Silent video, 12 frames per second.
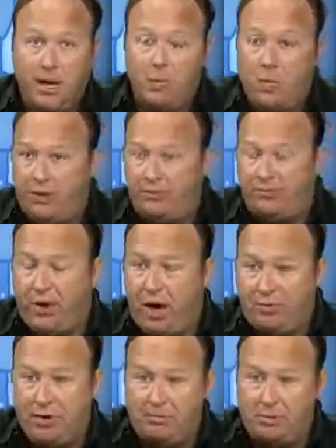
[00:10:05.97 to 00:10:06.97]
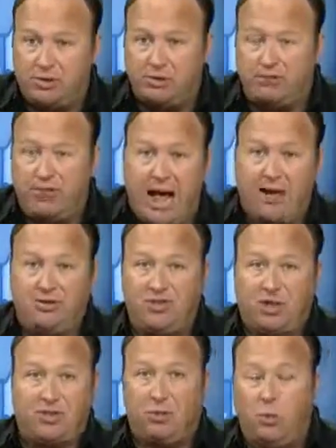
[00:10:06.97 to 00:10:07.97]
and went and fought numbers of 5,
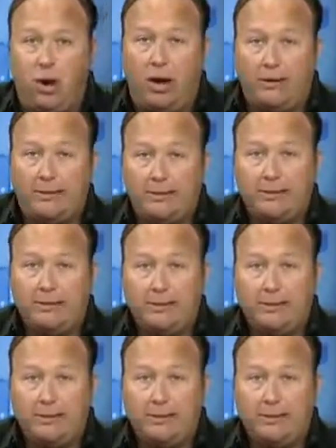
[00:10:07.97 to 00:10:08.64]
6 to 1